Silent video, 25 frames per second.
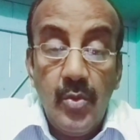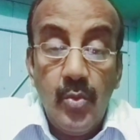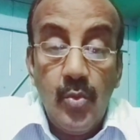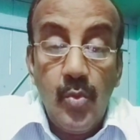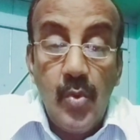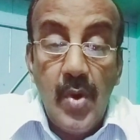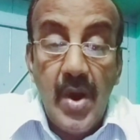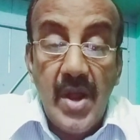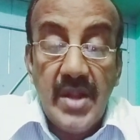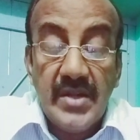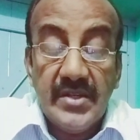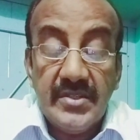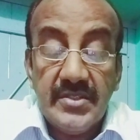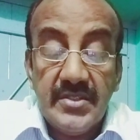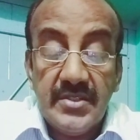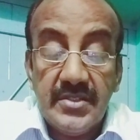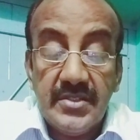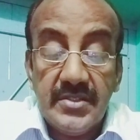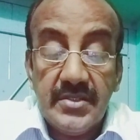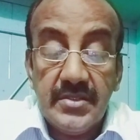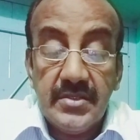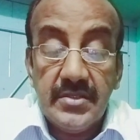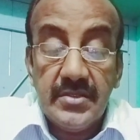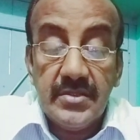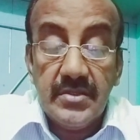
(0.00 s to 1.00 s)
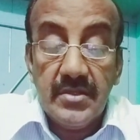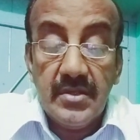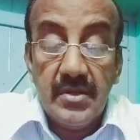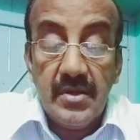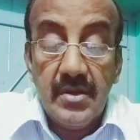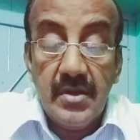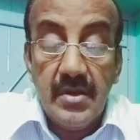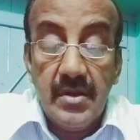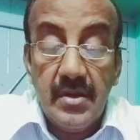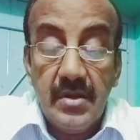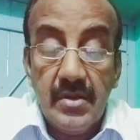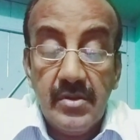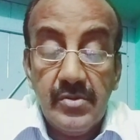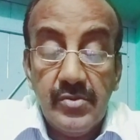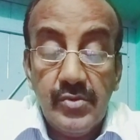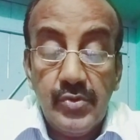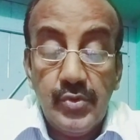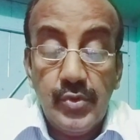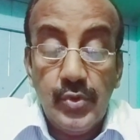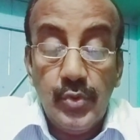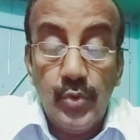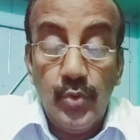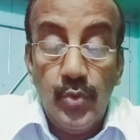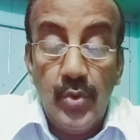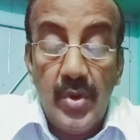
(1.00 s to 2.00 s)
Once
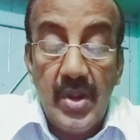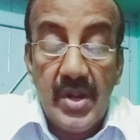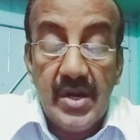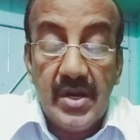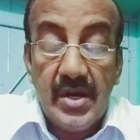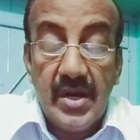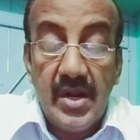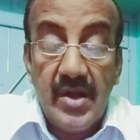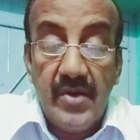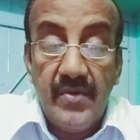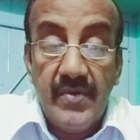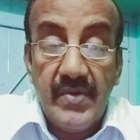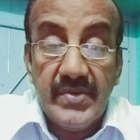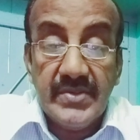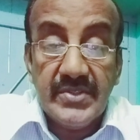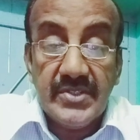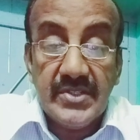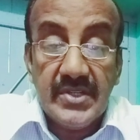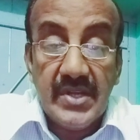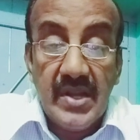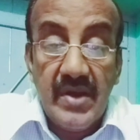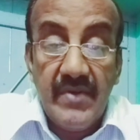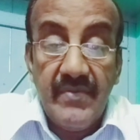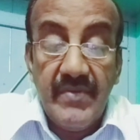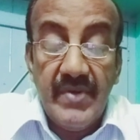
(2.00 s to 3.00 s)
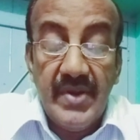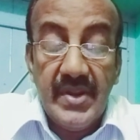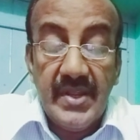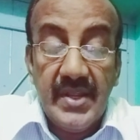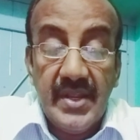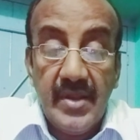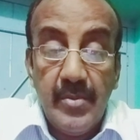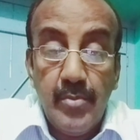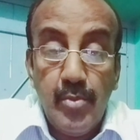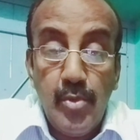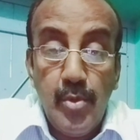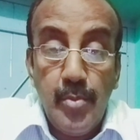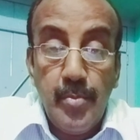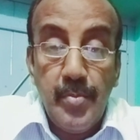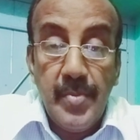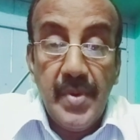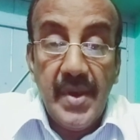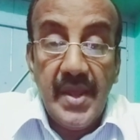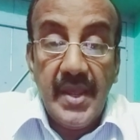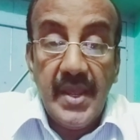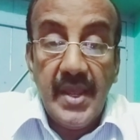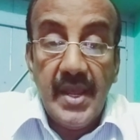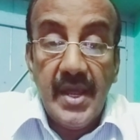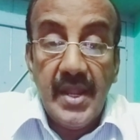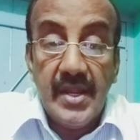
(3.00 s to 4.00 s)
Drew Lacra was traveling in
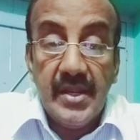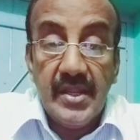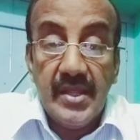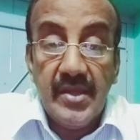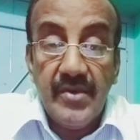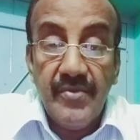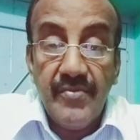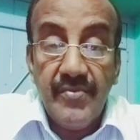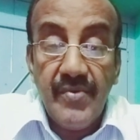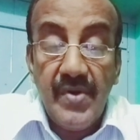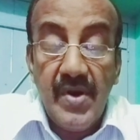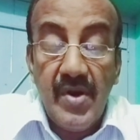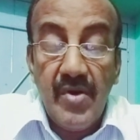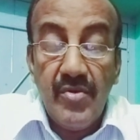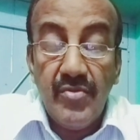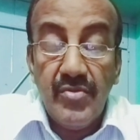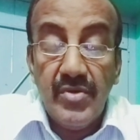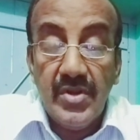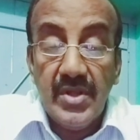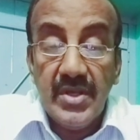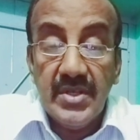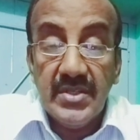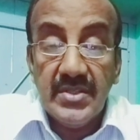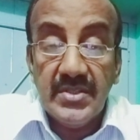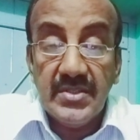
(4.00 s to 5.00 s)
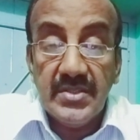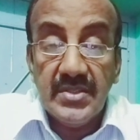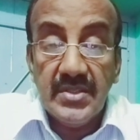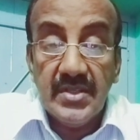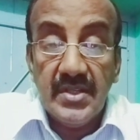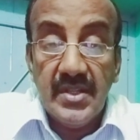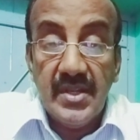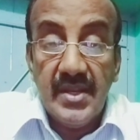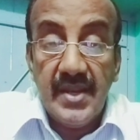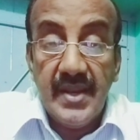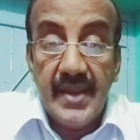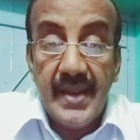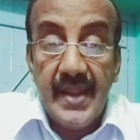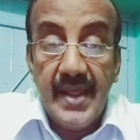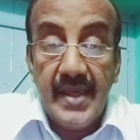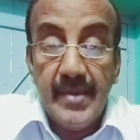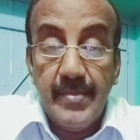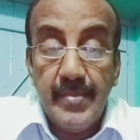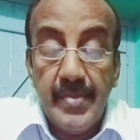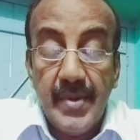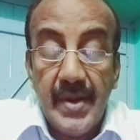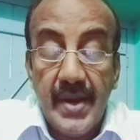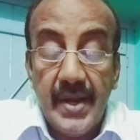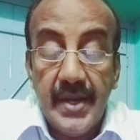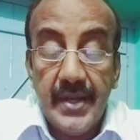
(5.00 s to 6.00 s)
Mumbai and he found his
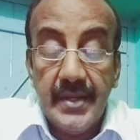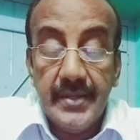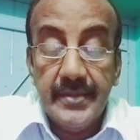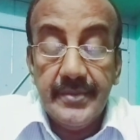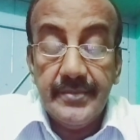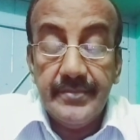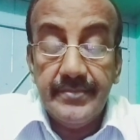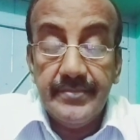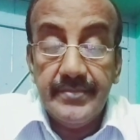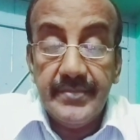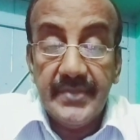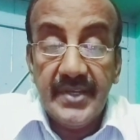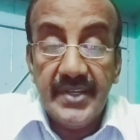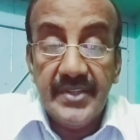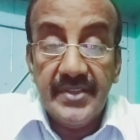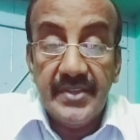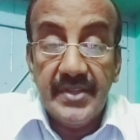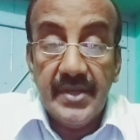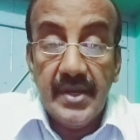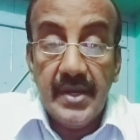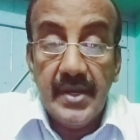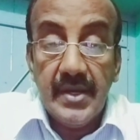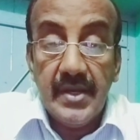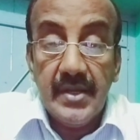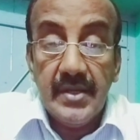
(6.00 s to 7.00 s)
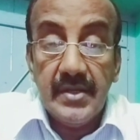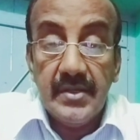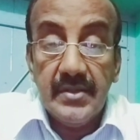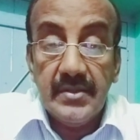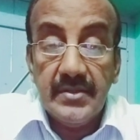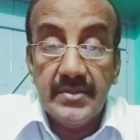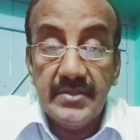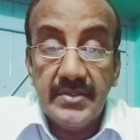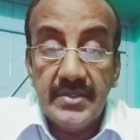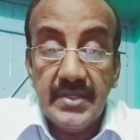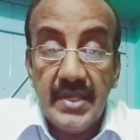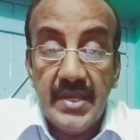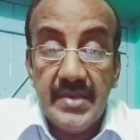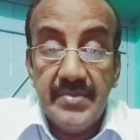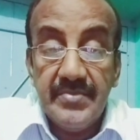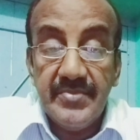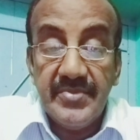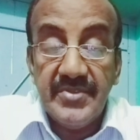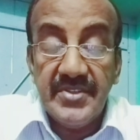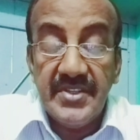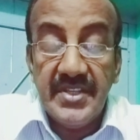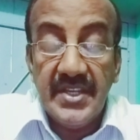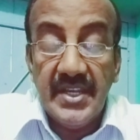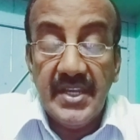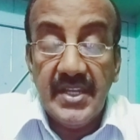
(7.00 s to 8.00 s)
neighbor in the same
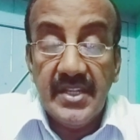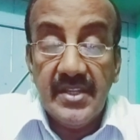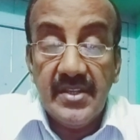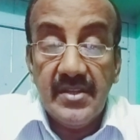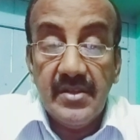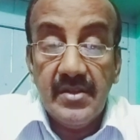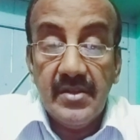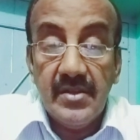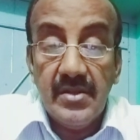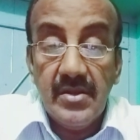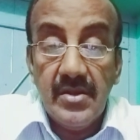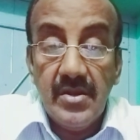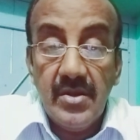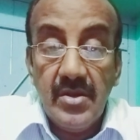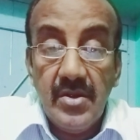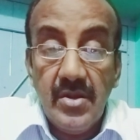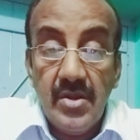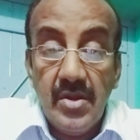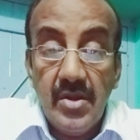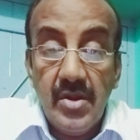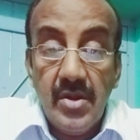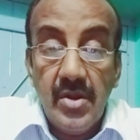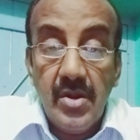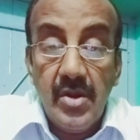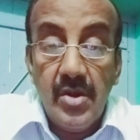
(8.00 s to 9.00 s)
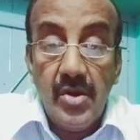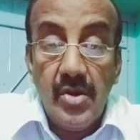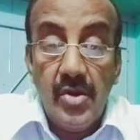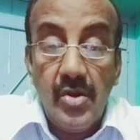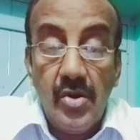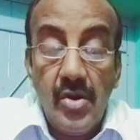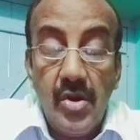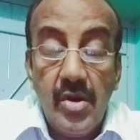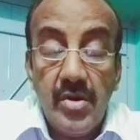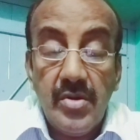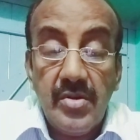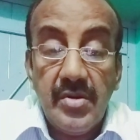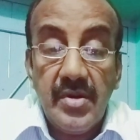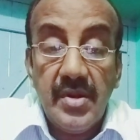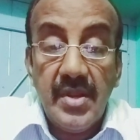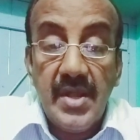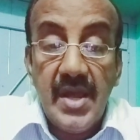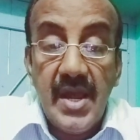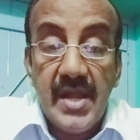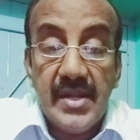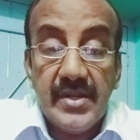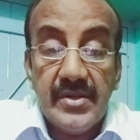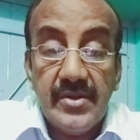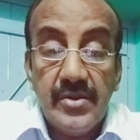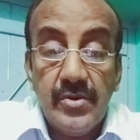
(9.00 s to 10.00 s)
seat, not
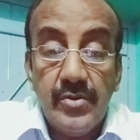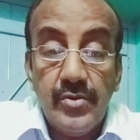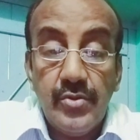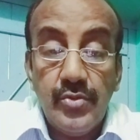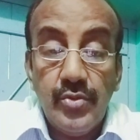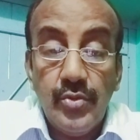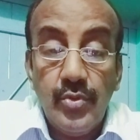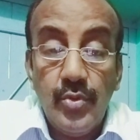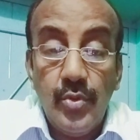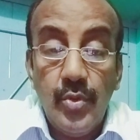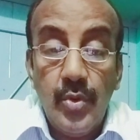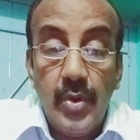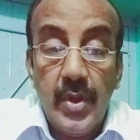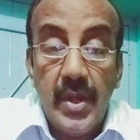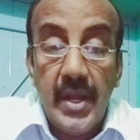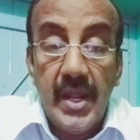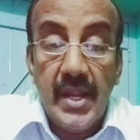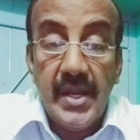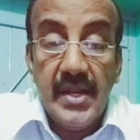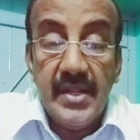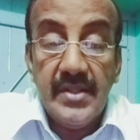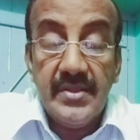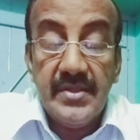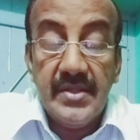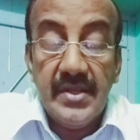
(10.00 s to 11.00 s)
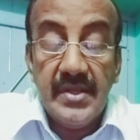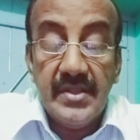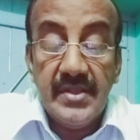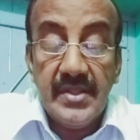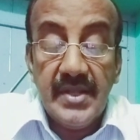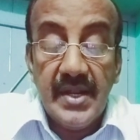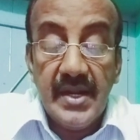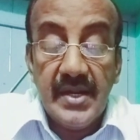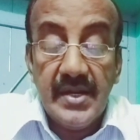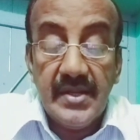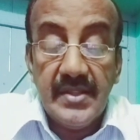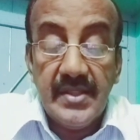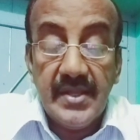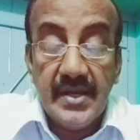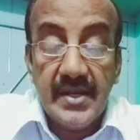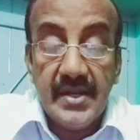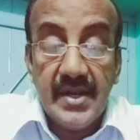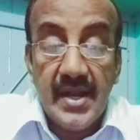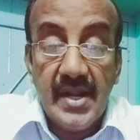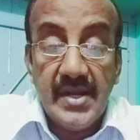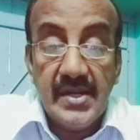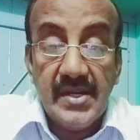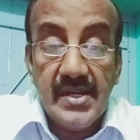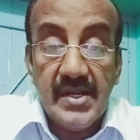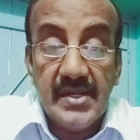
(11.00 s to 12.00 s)
reacting to anything that the
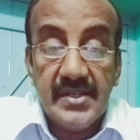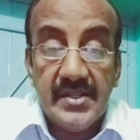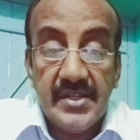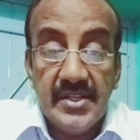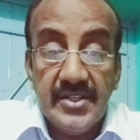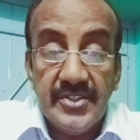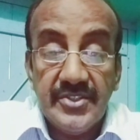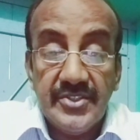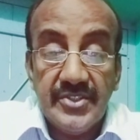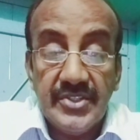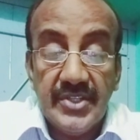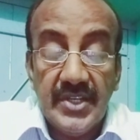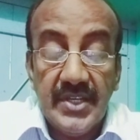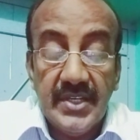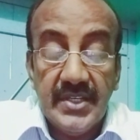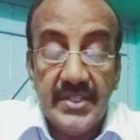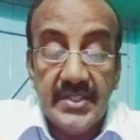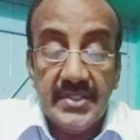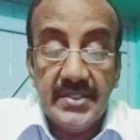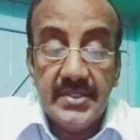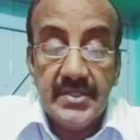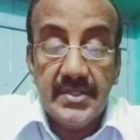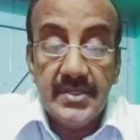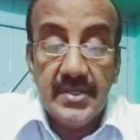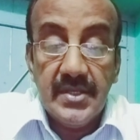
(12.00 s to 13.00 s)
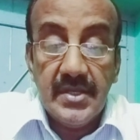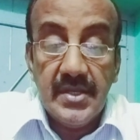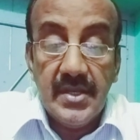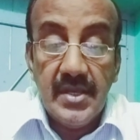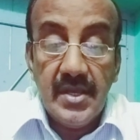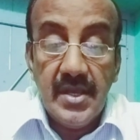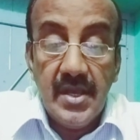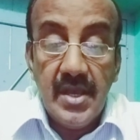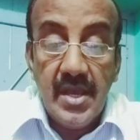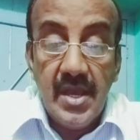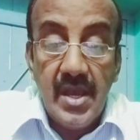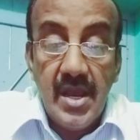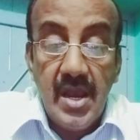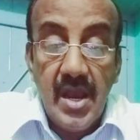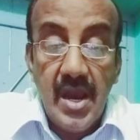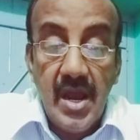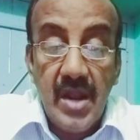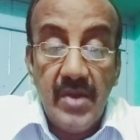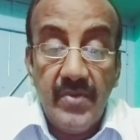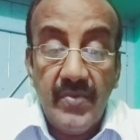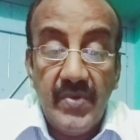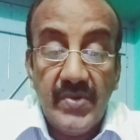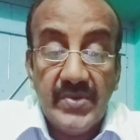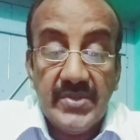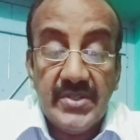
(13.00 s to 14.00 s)
conductor says,
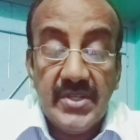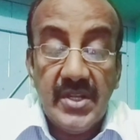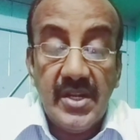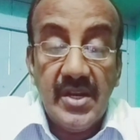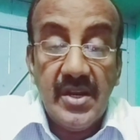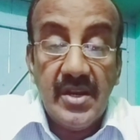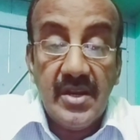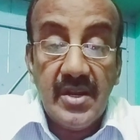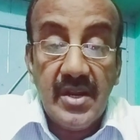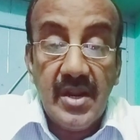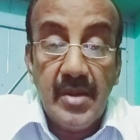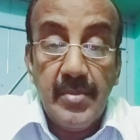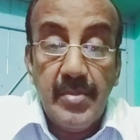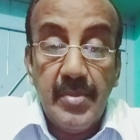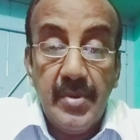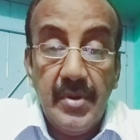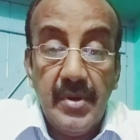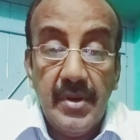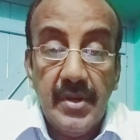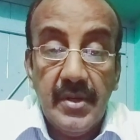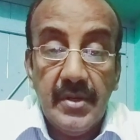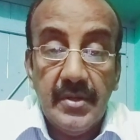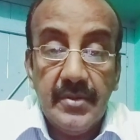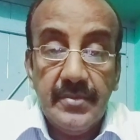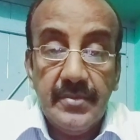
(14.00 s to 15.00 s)
and was in trouble,